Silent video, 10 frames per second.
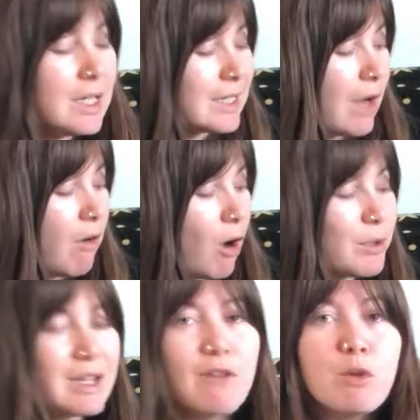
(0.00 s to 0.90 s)
Now, I
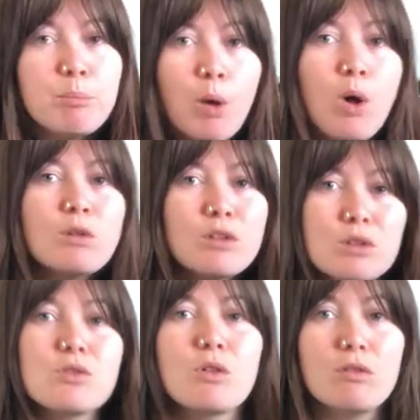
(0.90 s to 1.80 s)
would never pull your
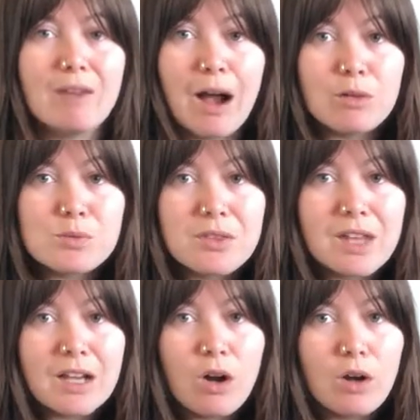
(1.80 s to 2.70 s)
dog around with
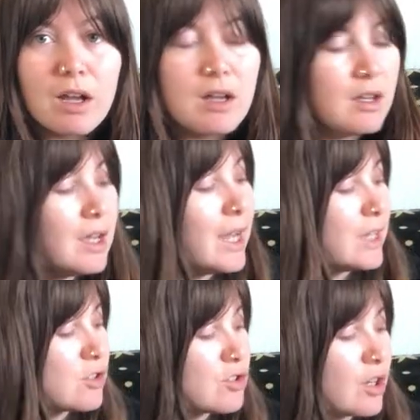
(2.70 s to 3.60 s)
their collar,
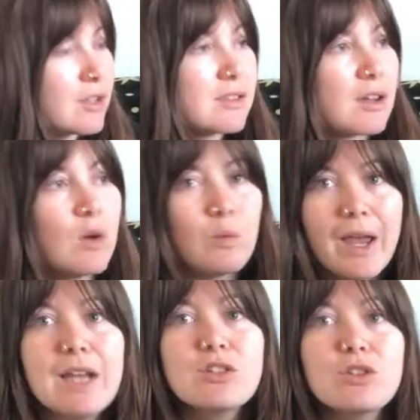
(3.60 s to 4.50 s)
it's just a
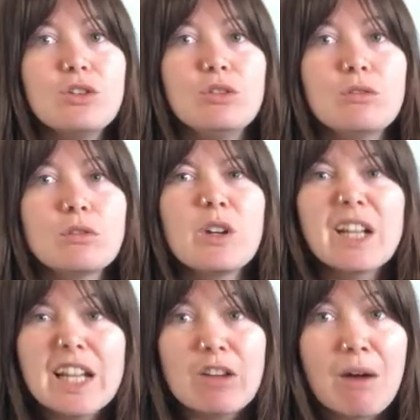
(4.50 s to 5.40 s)
way to
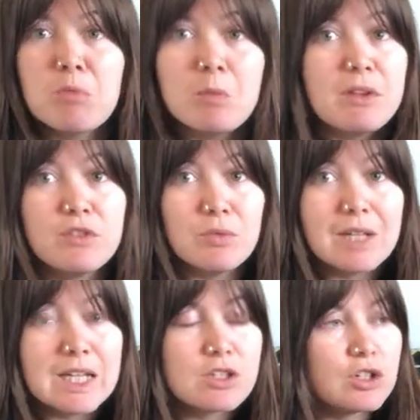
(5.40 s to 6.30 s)
quickly grab them if you
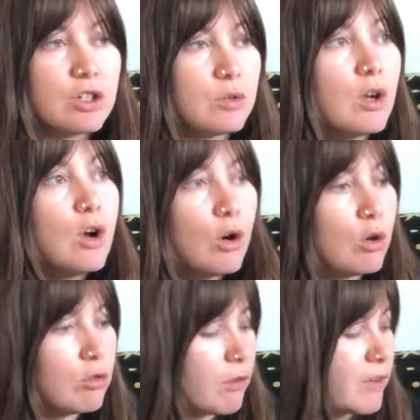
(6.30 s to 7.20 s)
need to,
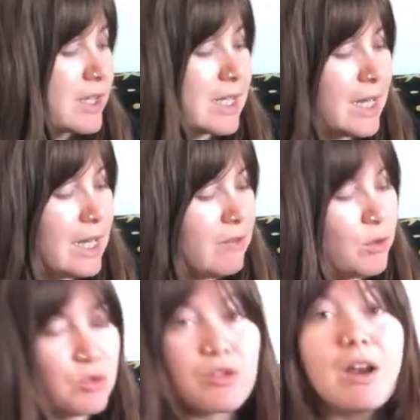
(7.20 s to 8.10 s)
or obviously if
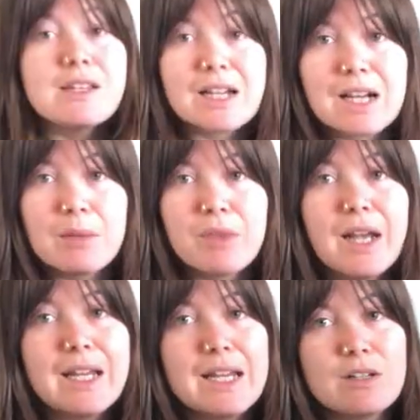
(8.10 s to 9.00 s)
you're trying to clip their
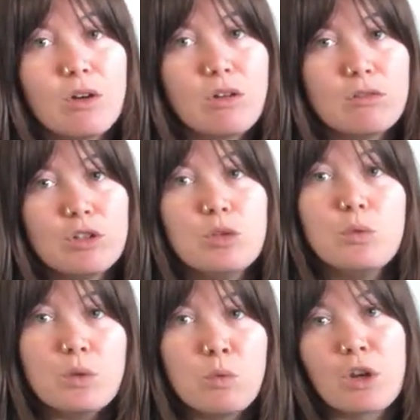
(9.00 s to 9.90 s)
lead on, you
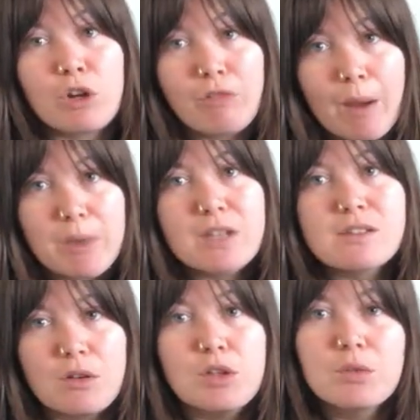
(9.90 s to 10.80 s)
would want to grab it
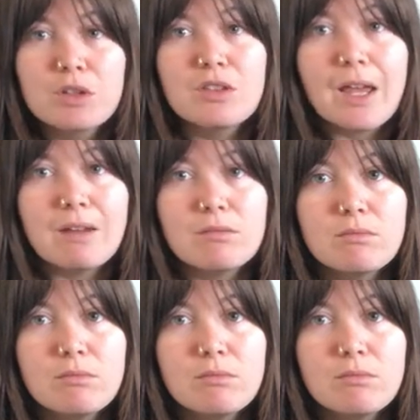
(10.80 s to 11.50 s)
so you could then